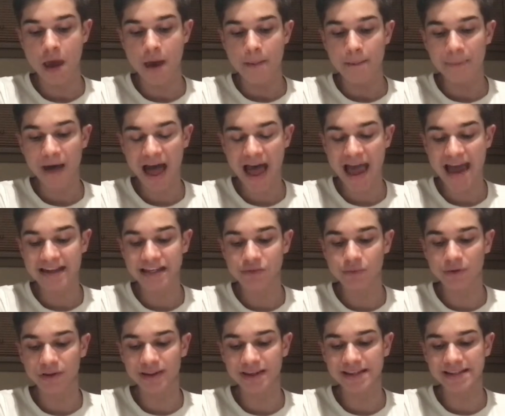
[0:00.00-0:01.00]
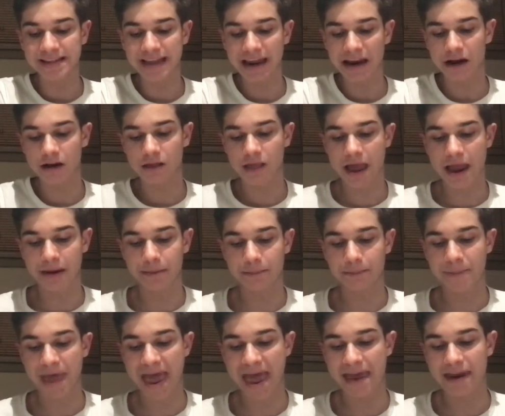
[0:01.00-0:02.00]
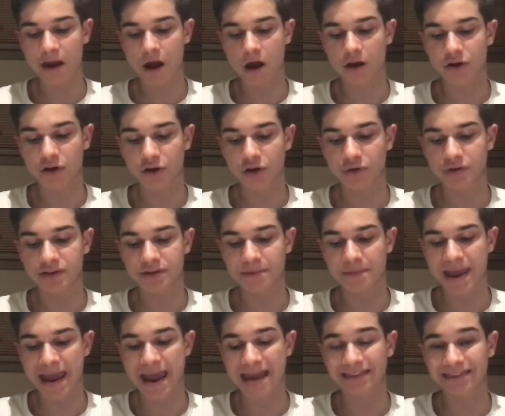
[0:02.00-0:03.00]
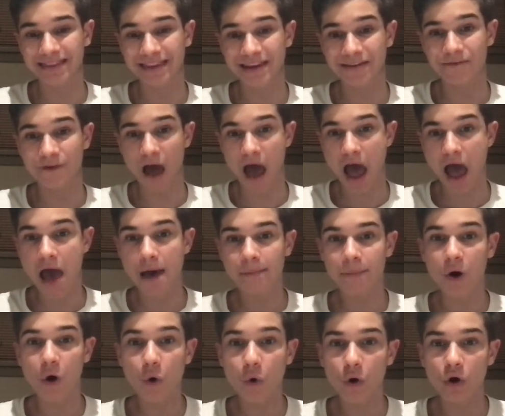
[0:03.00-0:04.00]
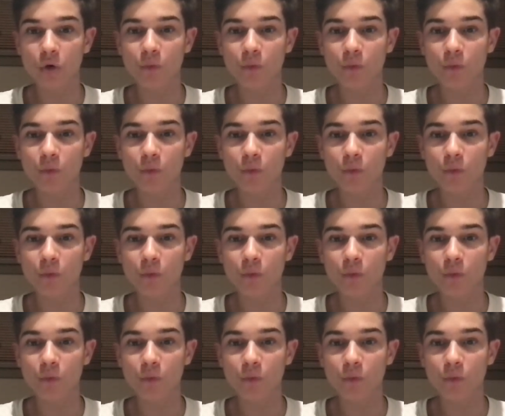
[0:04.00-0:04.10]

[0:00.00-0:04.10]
But will this airline bet on new demand live up, or